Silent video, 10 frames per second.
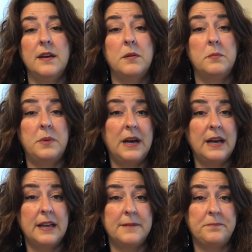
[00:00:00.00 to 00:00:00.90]

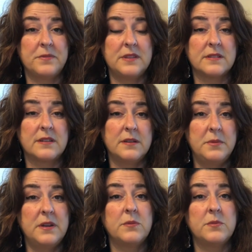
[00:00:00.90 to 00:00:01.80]
but this could
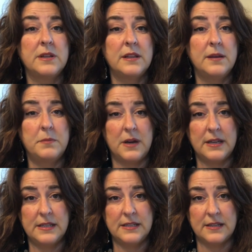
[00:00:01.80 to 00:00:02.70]
be a really
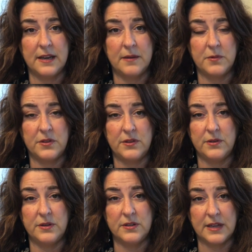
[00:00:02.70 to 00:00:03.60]
bonding time with
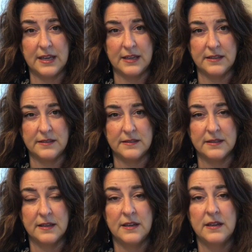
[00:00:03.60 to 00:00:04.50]
you and your kids.
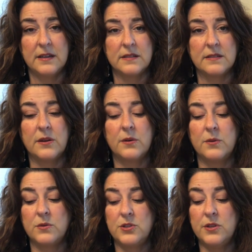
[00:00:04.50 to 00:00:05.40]

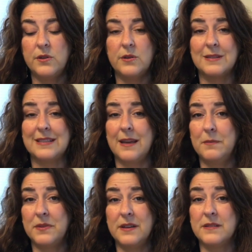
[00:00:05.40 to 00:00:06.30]
So do those
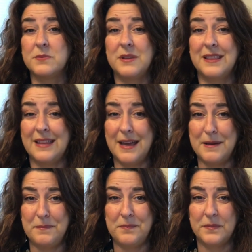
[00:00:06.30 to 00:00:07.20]
same things with
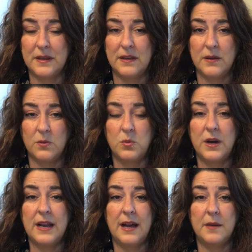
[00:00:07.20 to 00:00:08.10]
them.
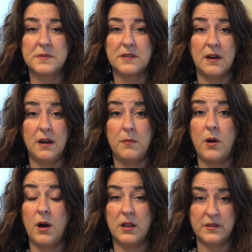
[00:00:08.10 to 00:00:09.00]
What helps calm
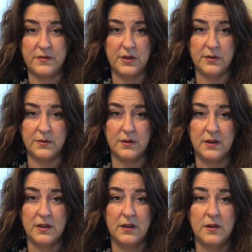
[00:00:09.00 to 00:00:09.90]
all of you?
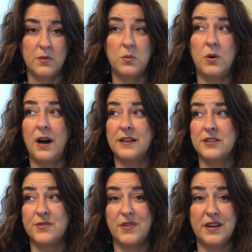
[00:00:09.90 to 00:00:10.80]

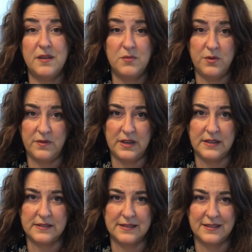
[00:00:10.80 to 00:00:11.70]
Watch funny
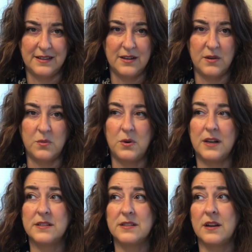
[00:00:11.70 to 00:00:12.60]
movies,
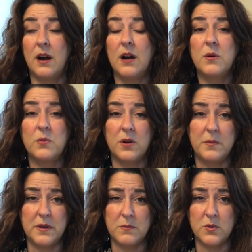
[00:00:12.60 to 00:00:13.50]
watch
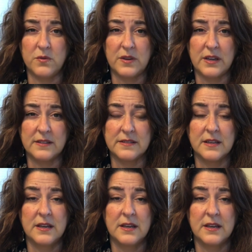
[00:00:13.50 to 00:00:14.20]
heartwarming movies.